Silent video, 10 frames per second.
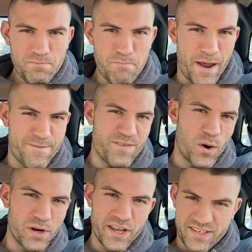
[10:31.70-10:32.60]
My
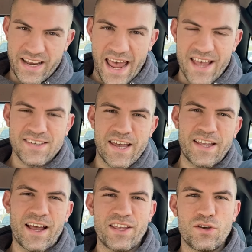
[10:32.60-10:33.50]
phone is an
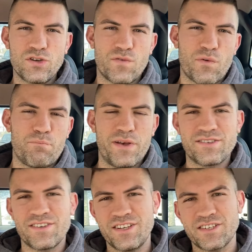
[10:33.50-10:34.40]
asset. I use it for
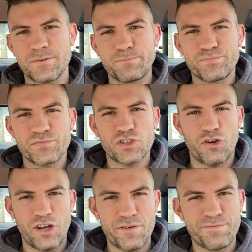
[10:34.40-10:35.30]
business, so
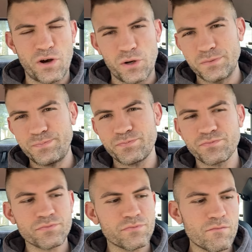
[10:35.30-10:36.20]
you need a phone.
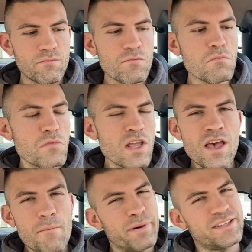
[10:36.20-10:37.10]

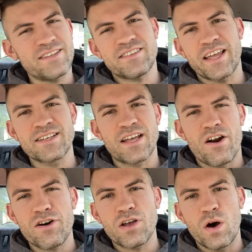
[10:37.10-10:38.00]
But these things that
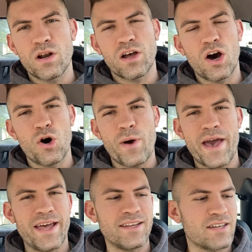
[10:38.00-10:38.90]
aren't going to go
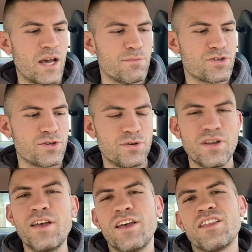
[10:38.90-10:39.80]
away anytime
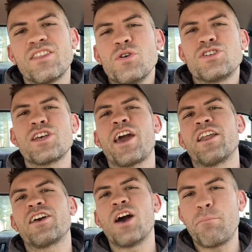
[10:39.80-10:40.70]
soon, those are the
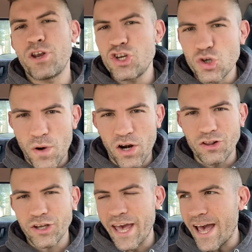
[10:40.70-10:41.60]
kind of companies you want to
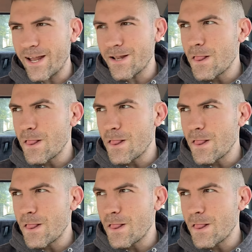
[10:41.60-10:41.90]
look at.